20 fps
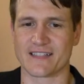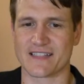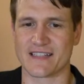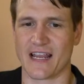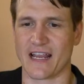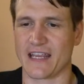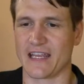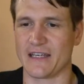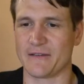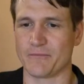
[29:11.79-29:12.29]

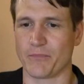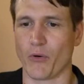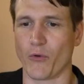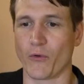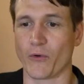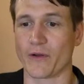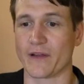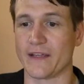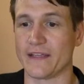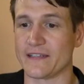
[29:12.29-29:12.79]
Second,
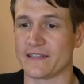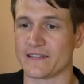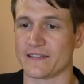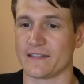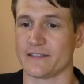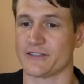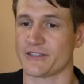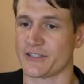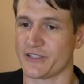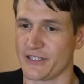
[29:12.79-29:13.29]
poor
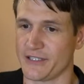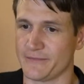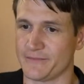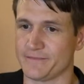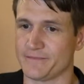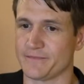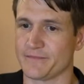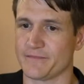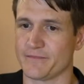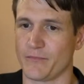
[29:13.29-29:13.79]
English. Yep.
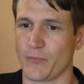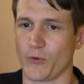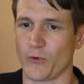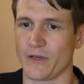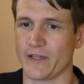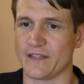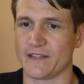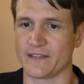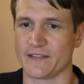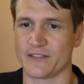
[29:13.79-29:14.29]
Poor
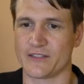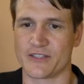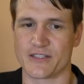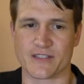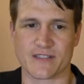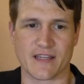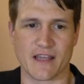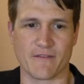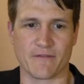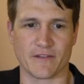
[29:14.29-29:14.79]
English
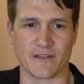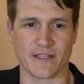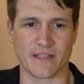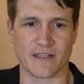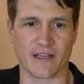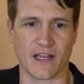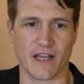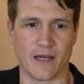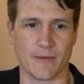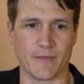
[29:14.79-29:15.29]
is definitely a
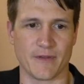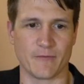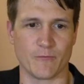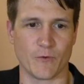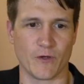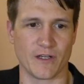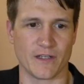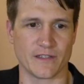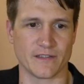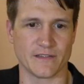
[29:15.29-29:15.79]
common
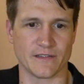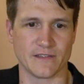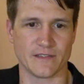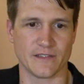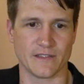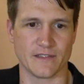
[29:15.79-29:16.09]
one.